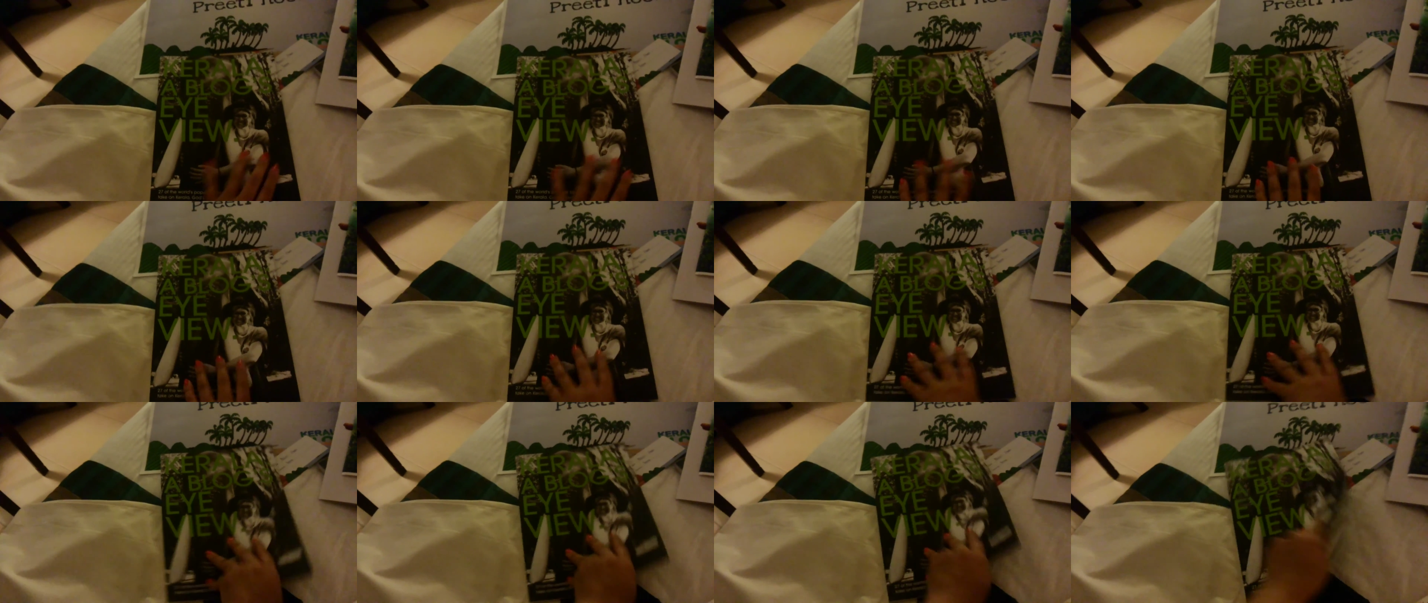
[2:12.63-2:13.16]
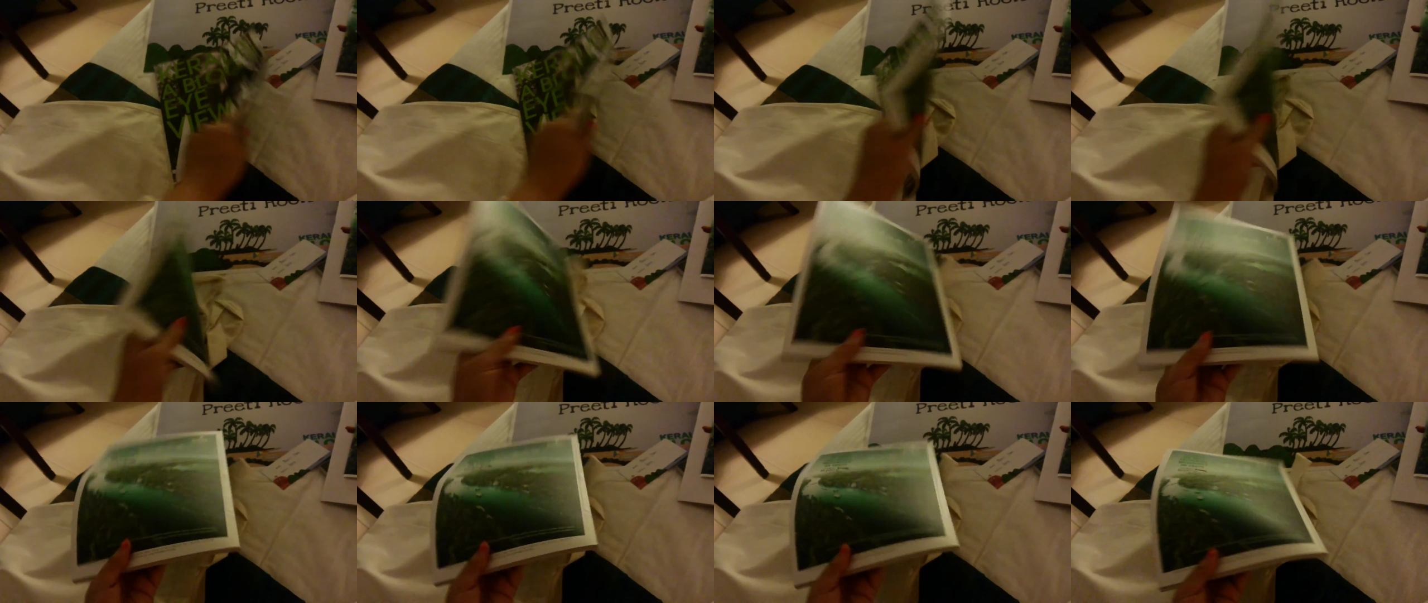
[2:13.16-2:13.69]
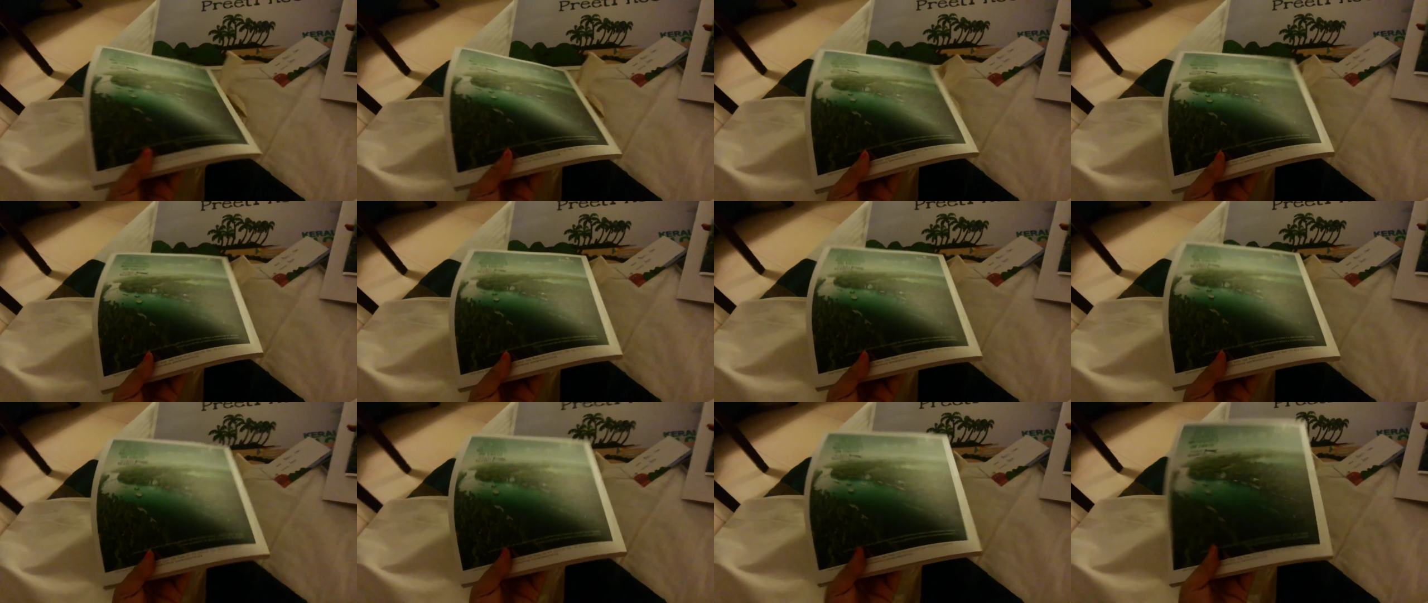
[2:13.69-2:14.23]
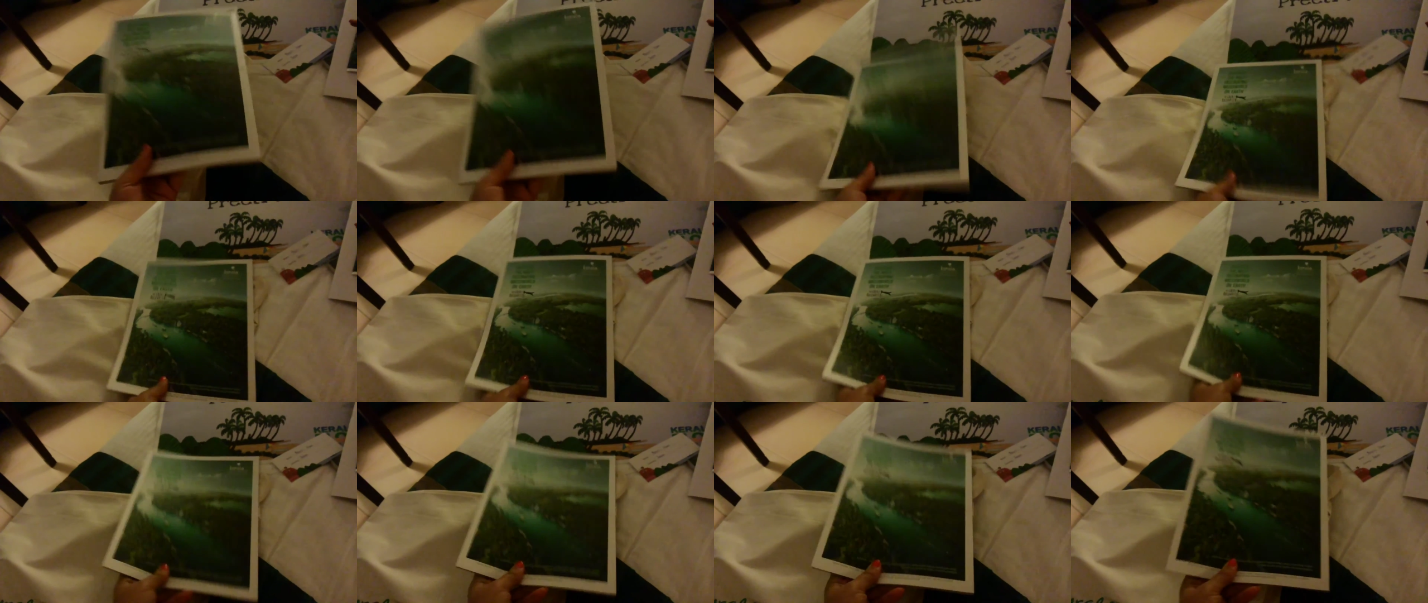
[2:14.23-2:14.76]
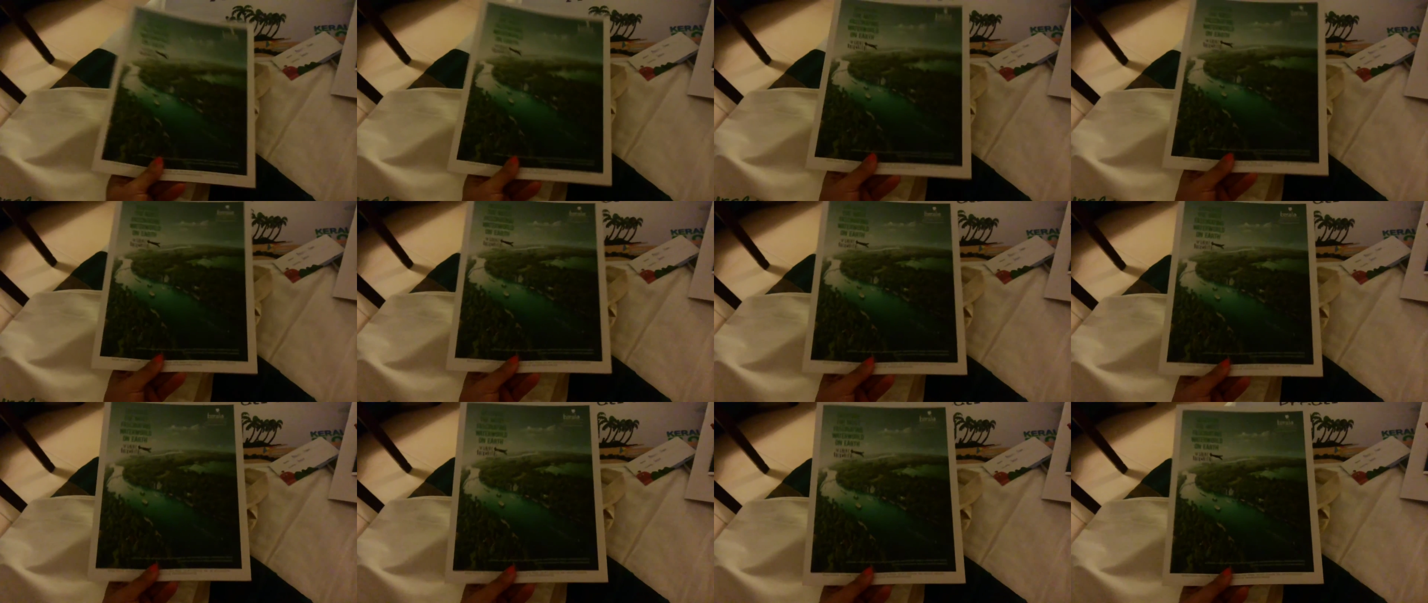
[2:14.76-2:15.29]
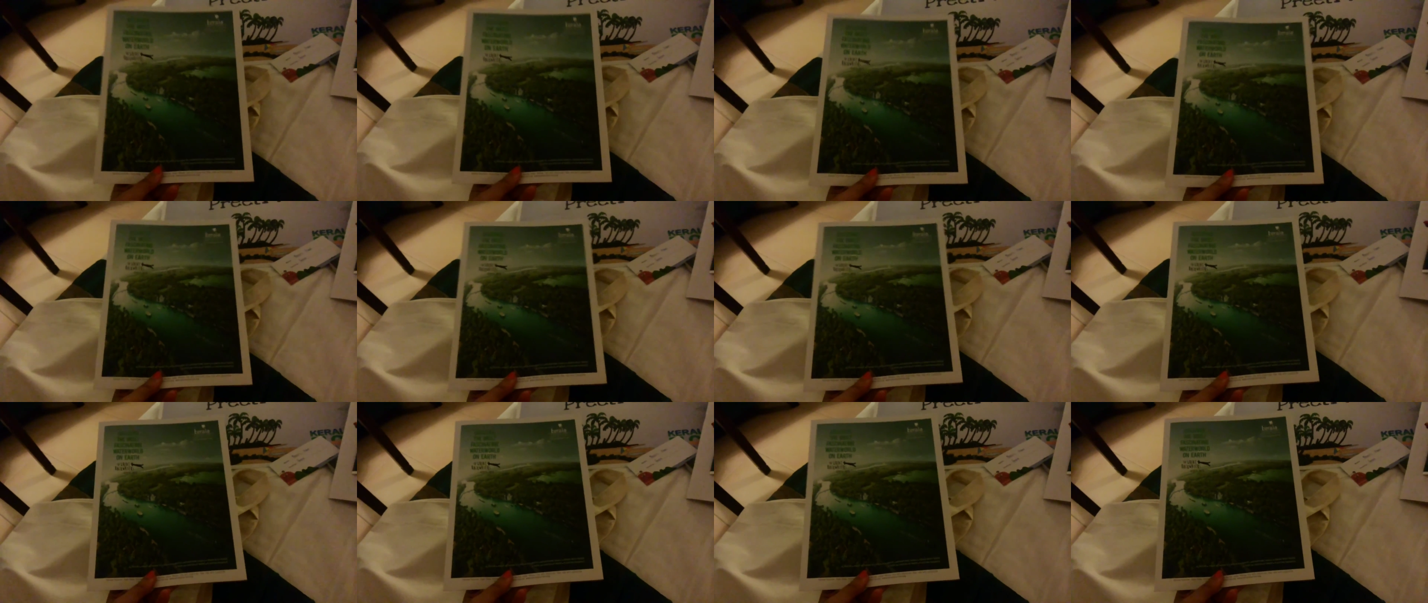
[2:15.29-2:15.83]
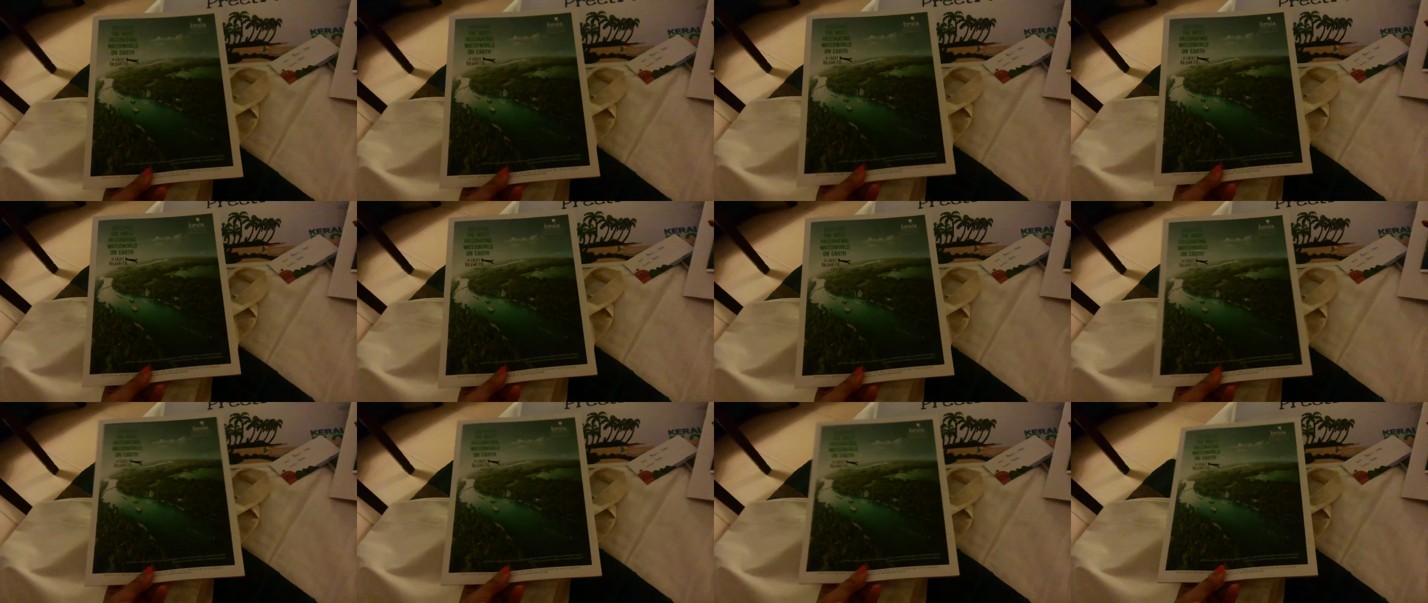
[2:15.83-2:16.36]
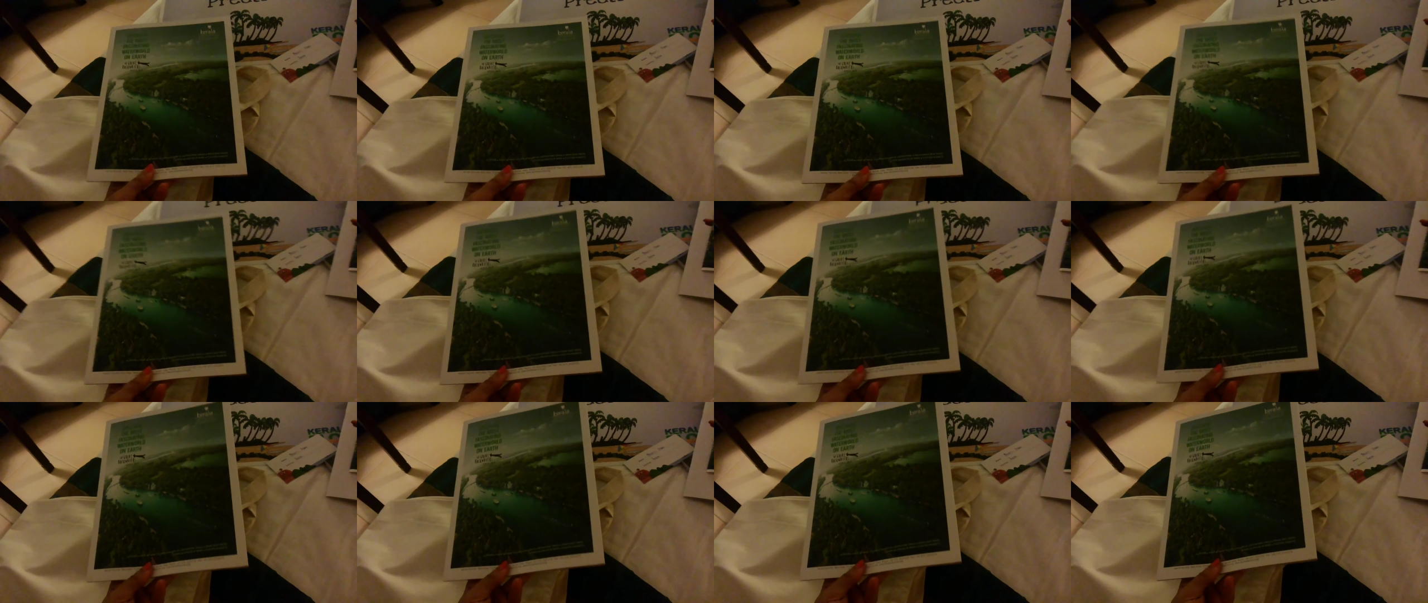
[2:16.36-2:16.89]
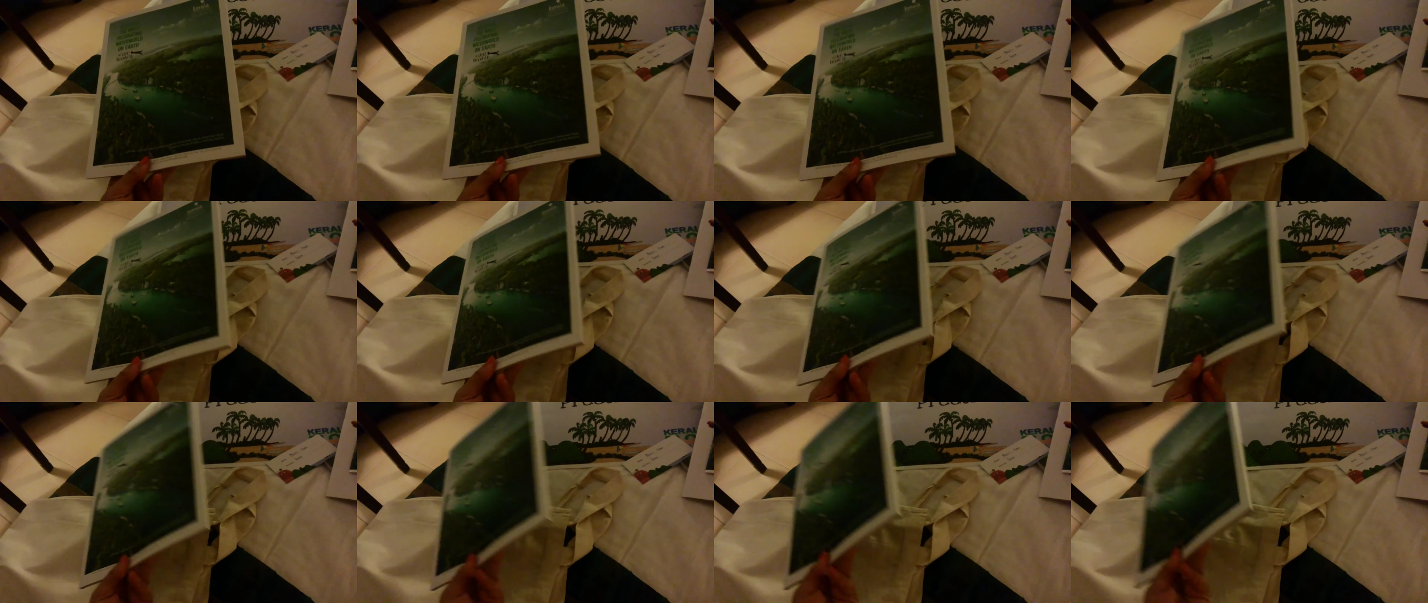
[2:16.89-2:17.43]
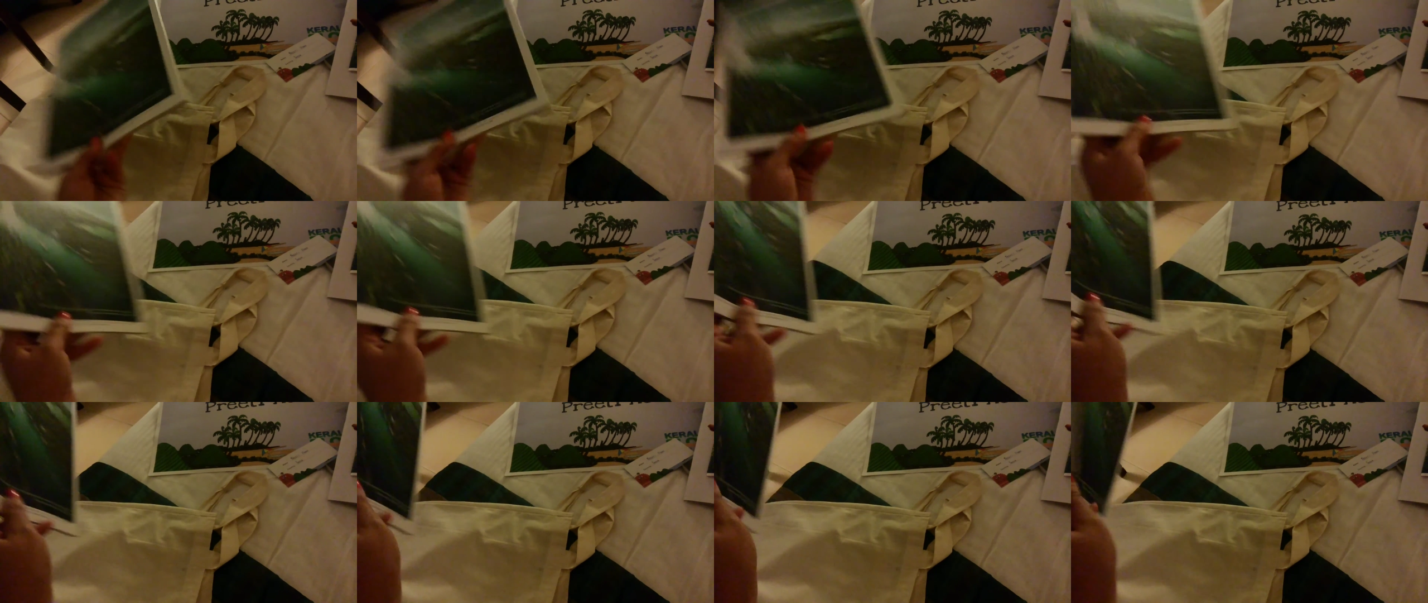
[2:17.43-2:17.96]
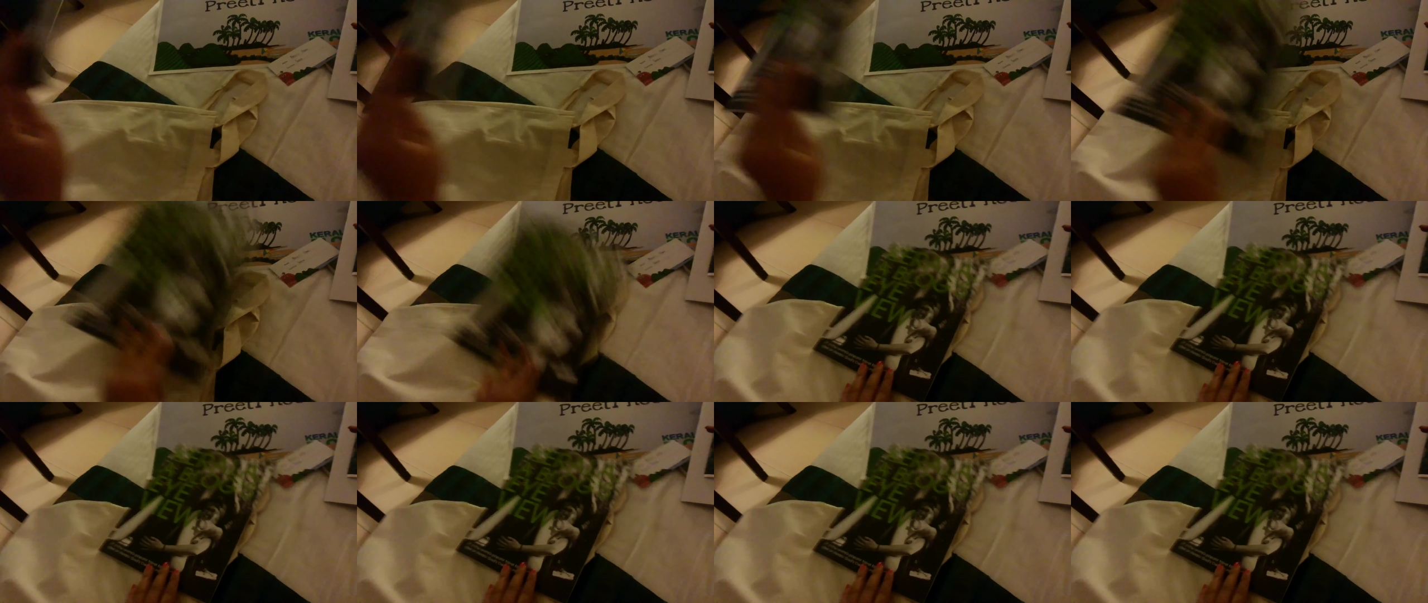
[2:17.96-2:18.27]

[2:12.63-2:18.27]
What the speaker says: (no speaker visible)